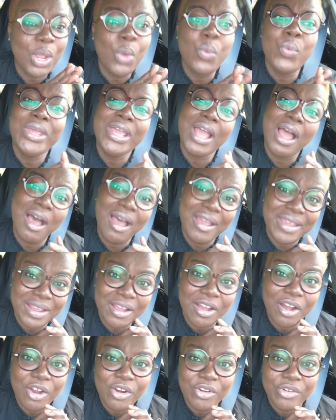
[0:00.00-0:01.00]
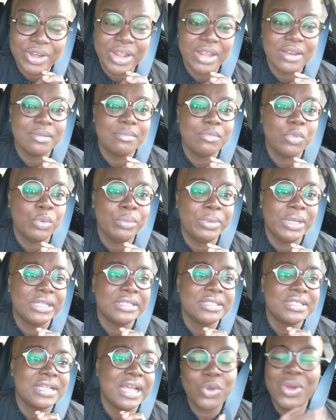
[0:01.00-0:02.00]
We are in Calgary at the
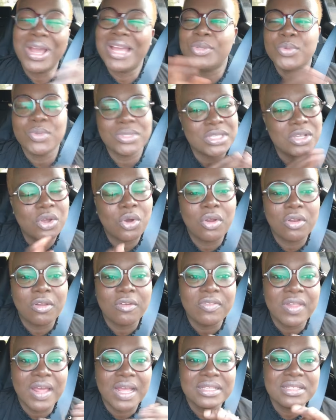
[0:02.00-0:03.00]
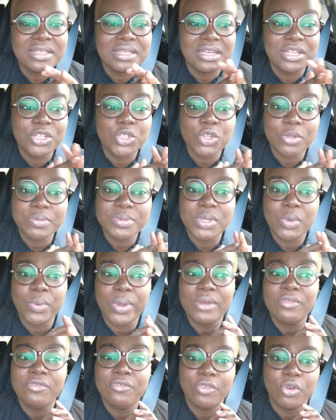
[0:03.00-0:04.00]
moment. You guys will see all of that in a
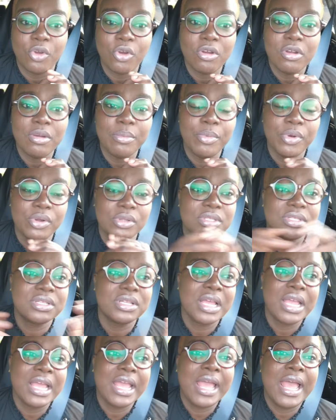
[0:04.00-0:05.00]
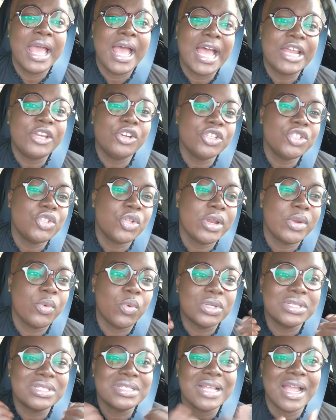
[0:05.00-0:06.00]
subsequent vlog, but I just thought it
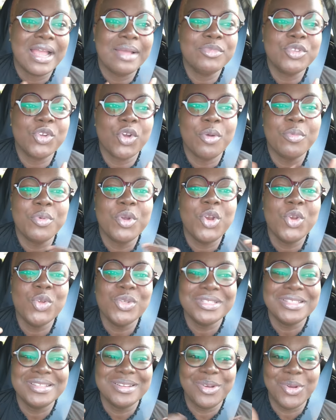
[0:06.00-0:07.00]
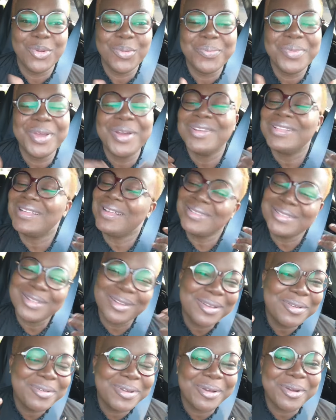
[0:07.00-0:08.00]
was time to come close the loop, because I was
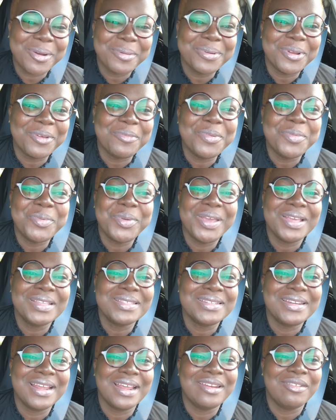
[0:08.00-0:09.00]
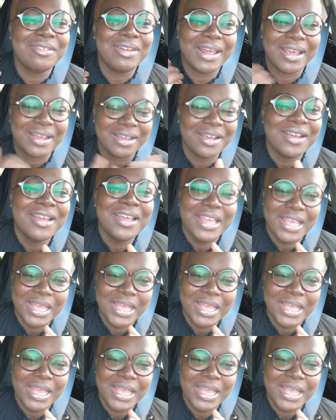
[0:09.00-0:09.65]
talking with a couple of people yesterday and they were like,